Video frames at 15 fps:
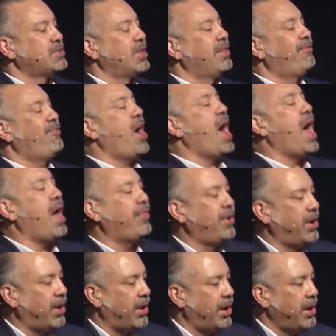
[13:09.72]
to the
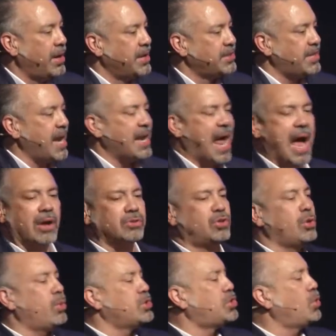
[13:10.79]
Father, saying, I'll
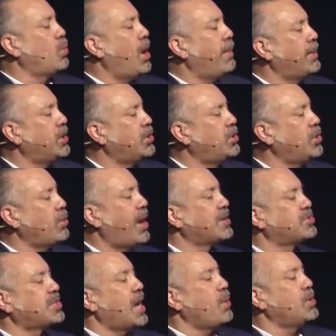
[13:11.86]
do what you want me to do.
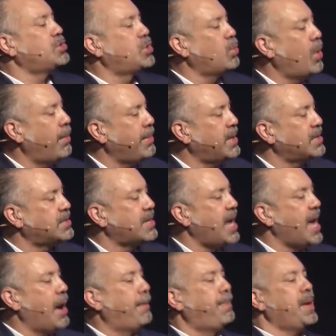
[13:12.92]
I'll say what you want me to
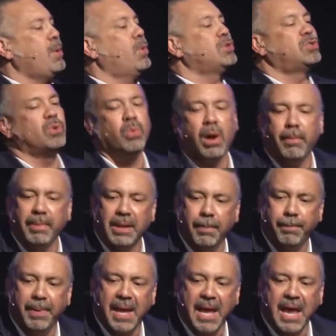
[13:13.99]
say. I'll be what you want me
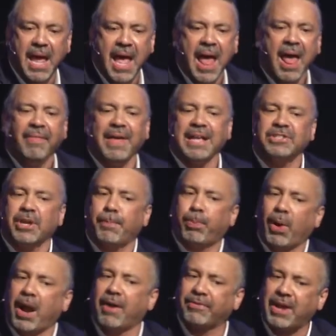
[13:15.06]
to be. That's a
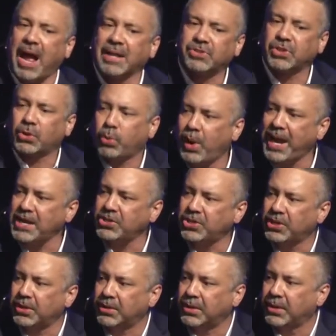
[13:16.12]
prayer of
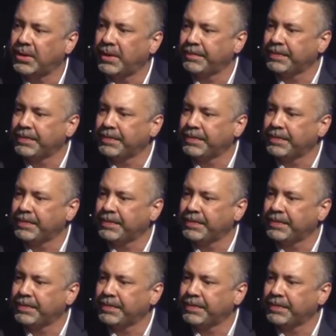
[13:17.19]
consecration.